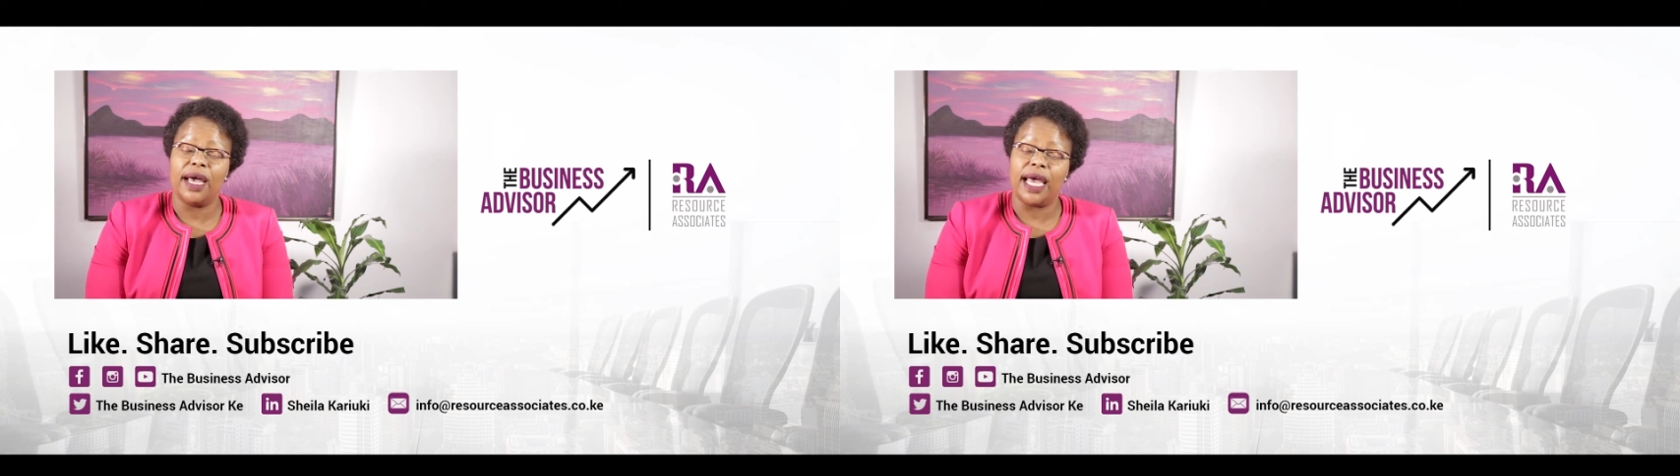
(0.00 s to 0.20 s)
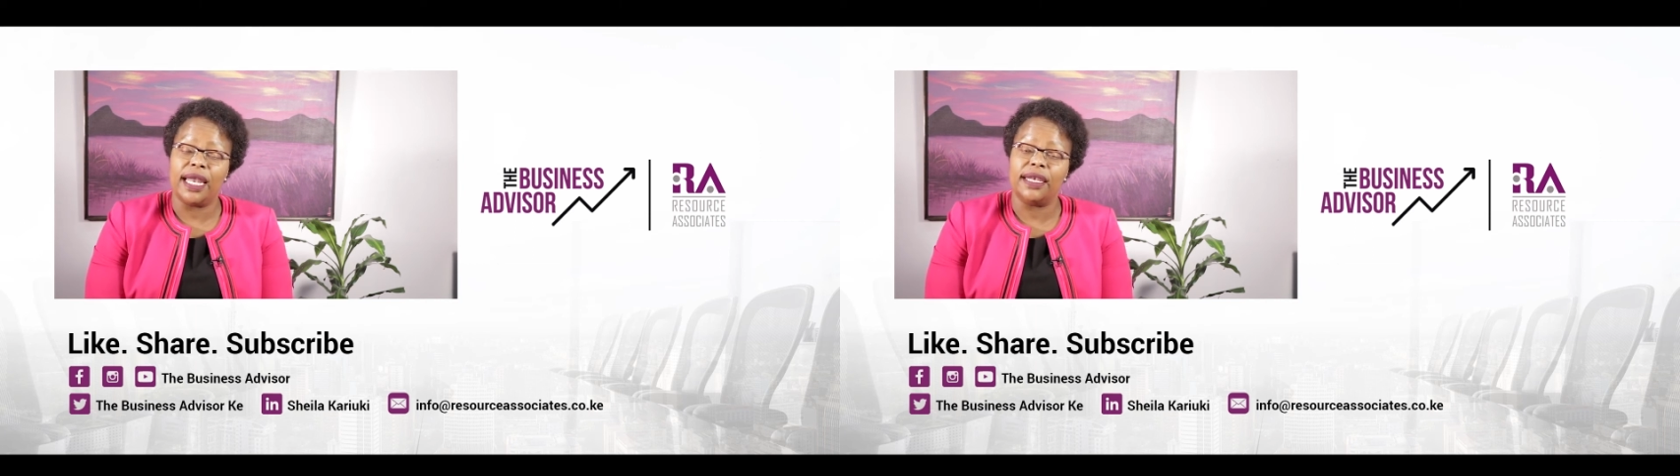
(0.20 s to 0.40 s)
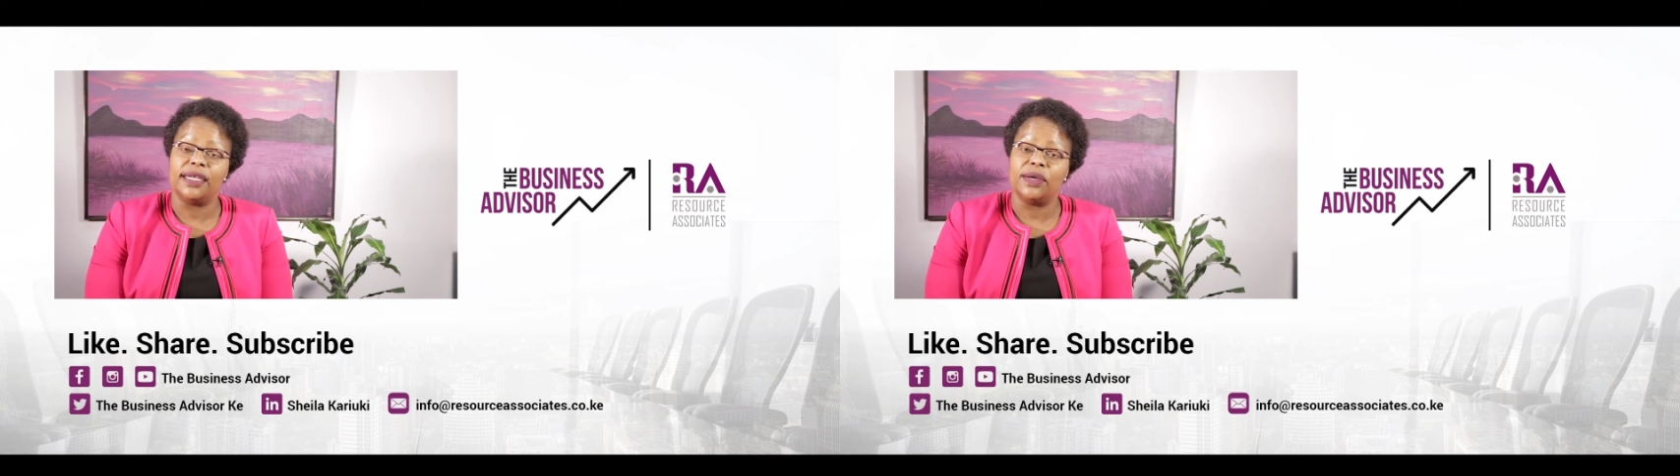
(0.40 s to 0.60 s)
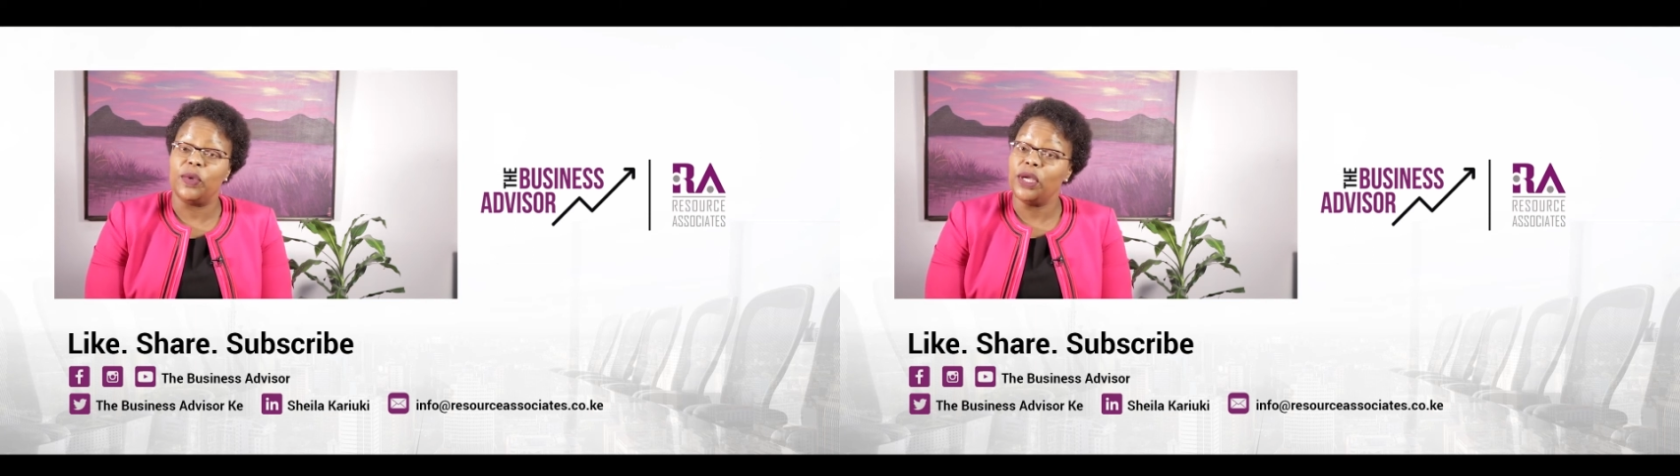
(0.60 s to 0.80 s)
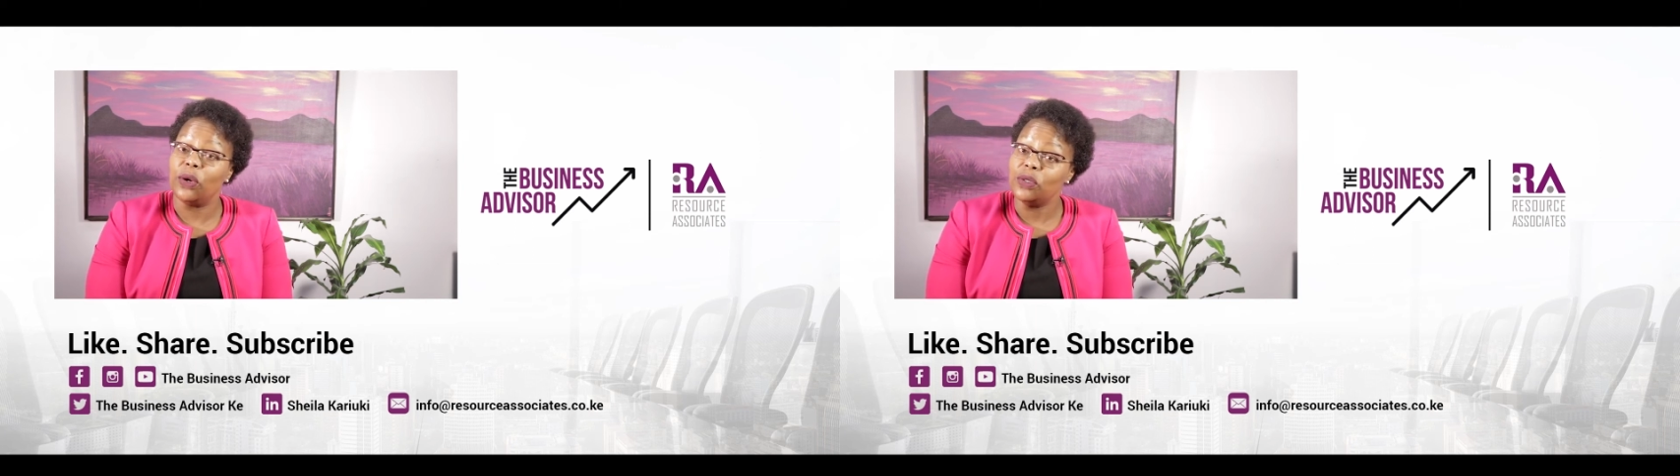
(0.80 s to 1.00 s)
And
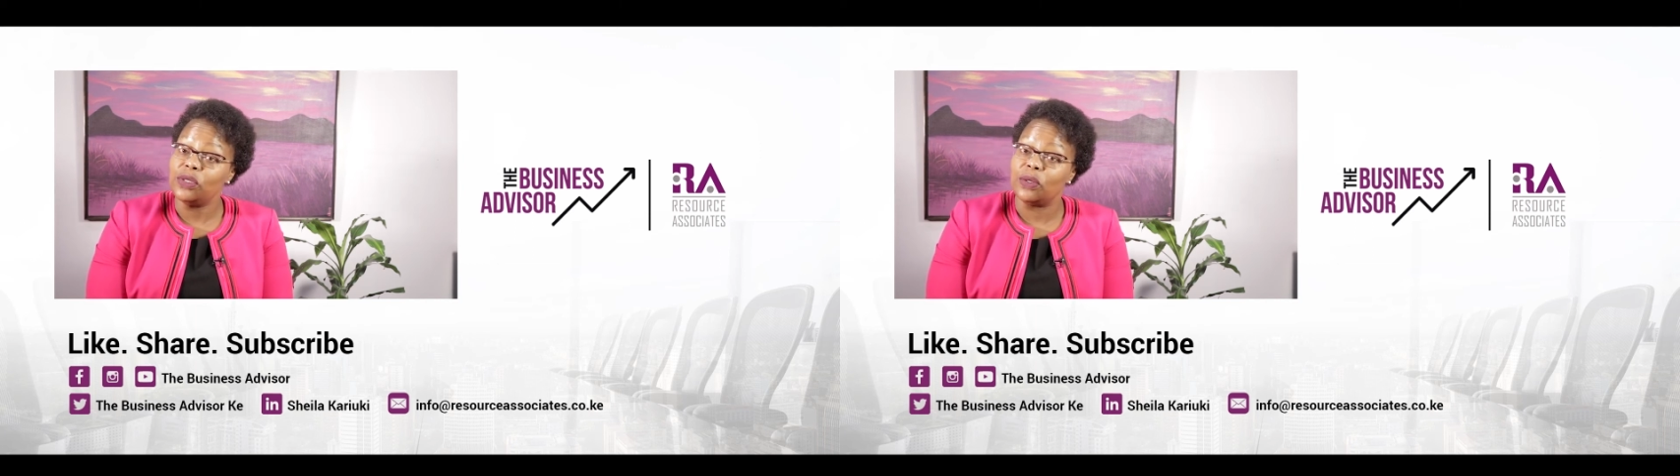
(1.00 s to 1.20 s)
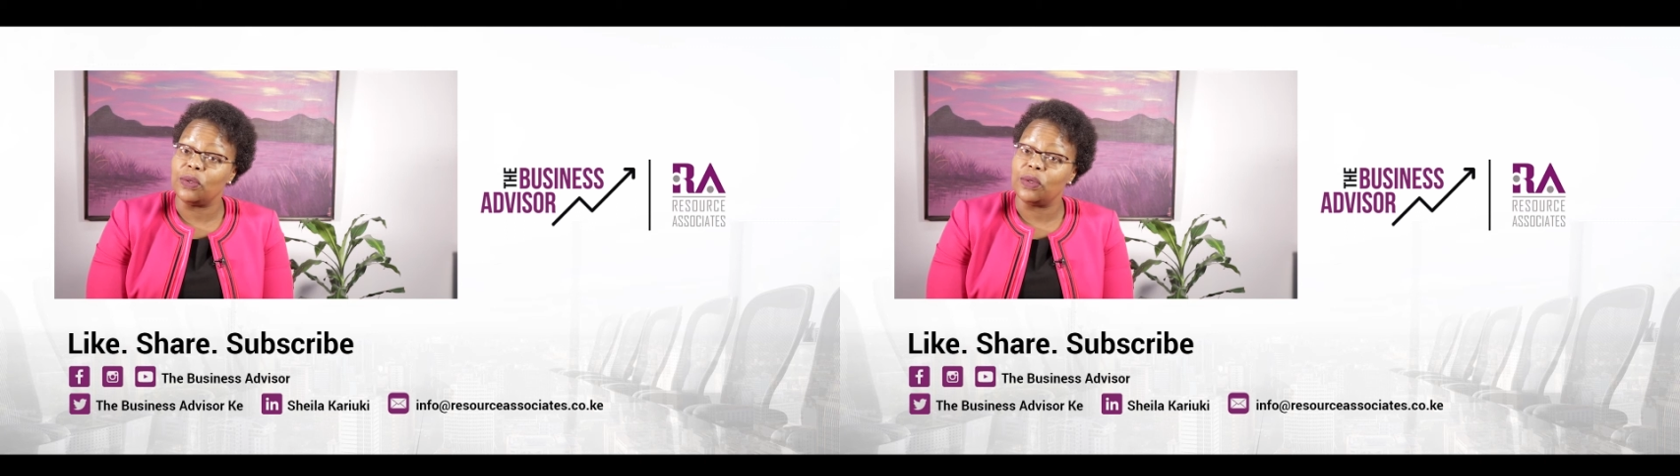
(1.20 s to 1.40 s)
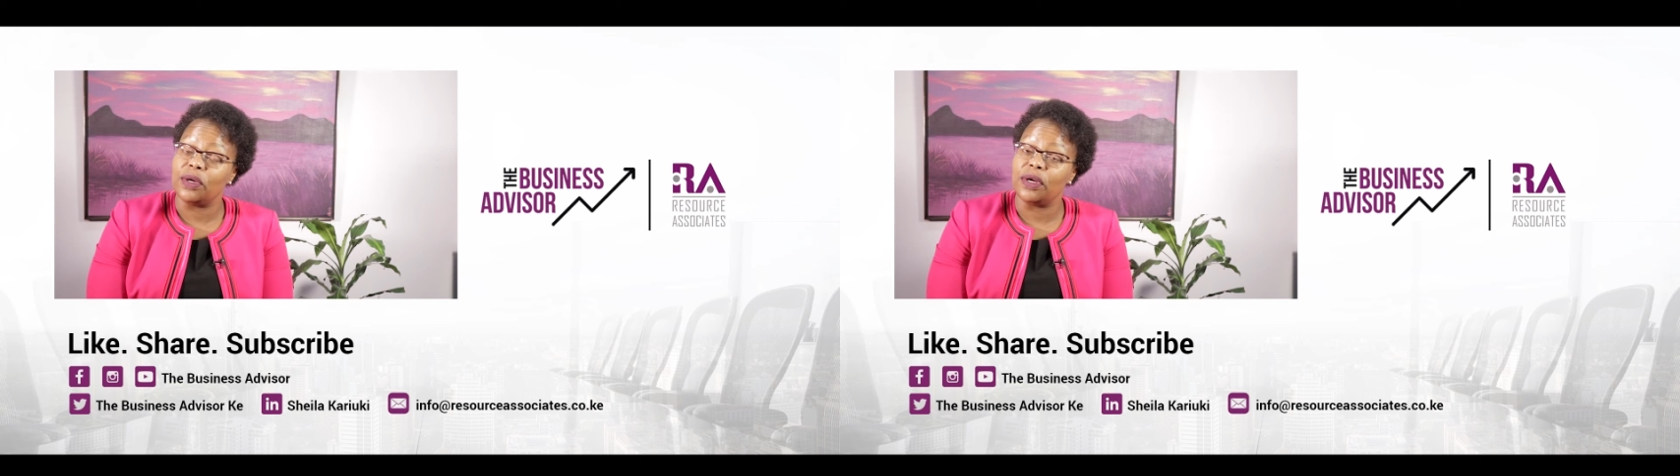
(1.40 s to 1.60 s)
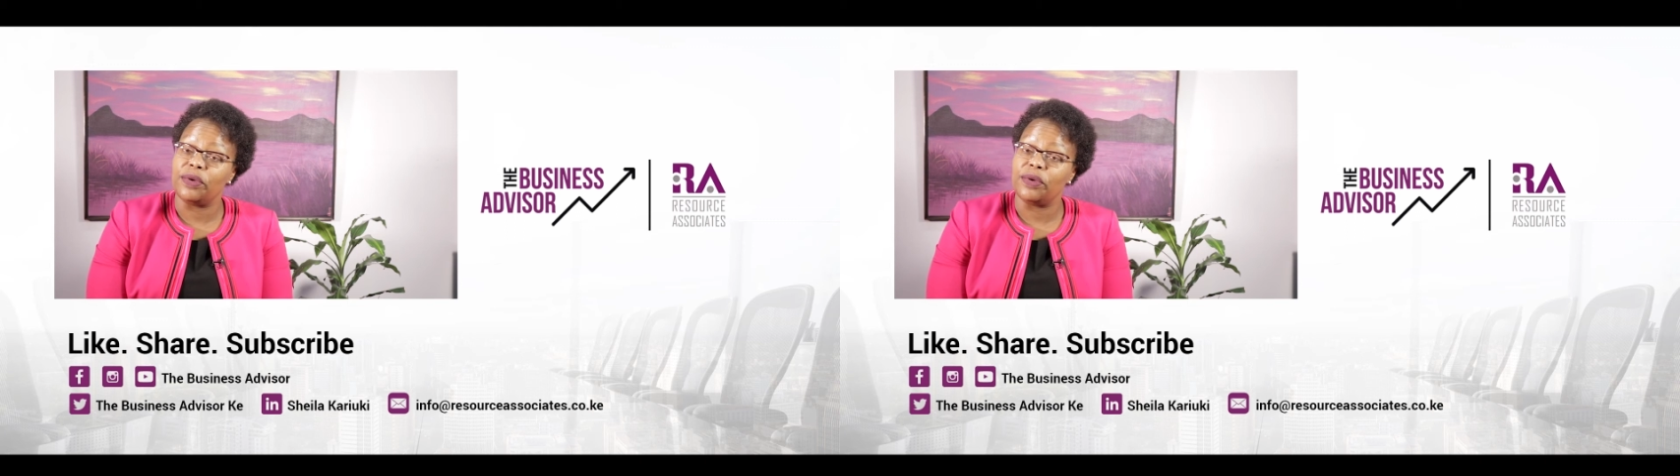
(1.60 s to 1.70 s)
we also